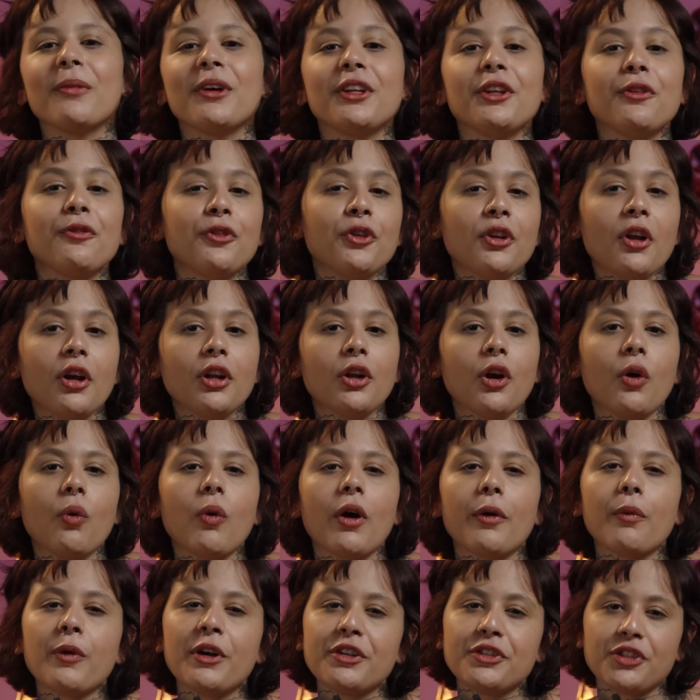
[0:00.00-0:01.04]
But if you don't know
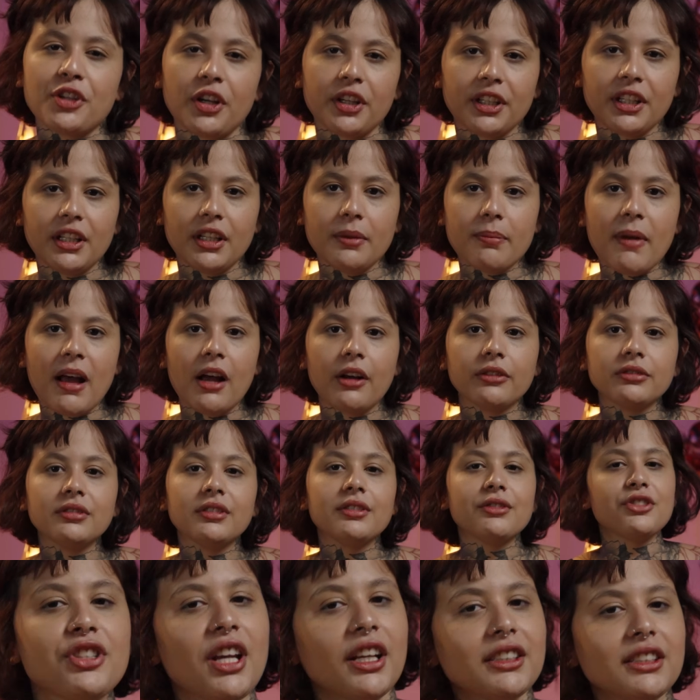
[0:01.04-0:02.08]
what we're talking about,
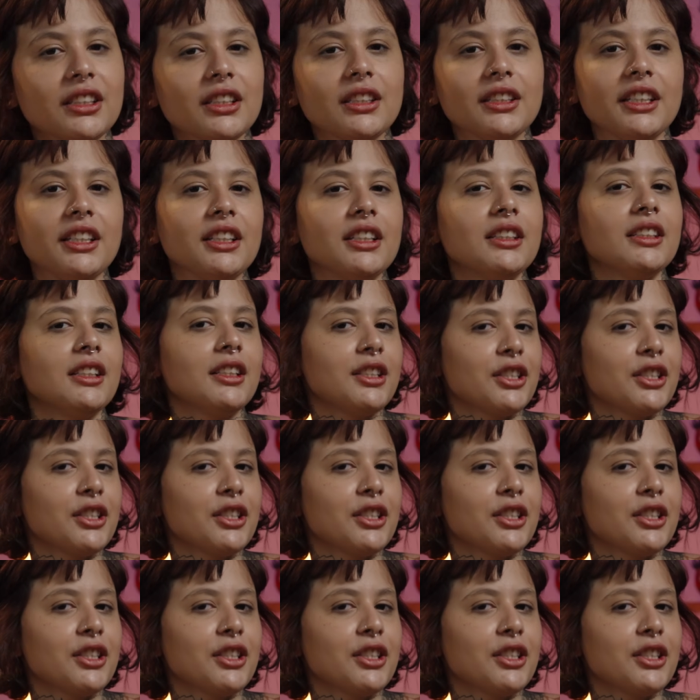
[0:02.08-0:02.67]
check the link in the